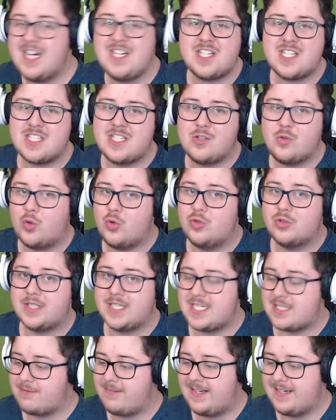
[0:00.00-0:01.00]
just know all
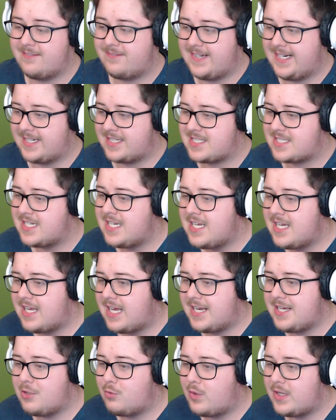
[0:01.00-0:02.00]
these fun facts,
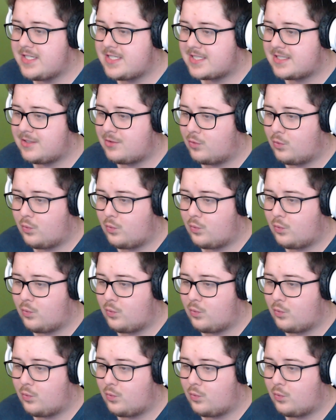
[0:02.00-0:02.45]
and you wonder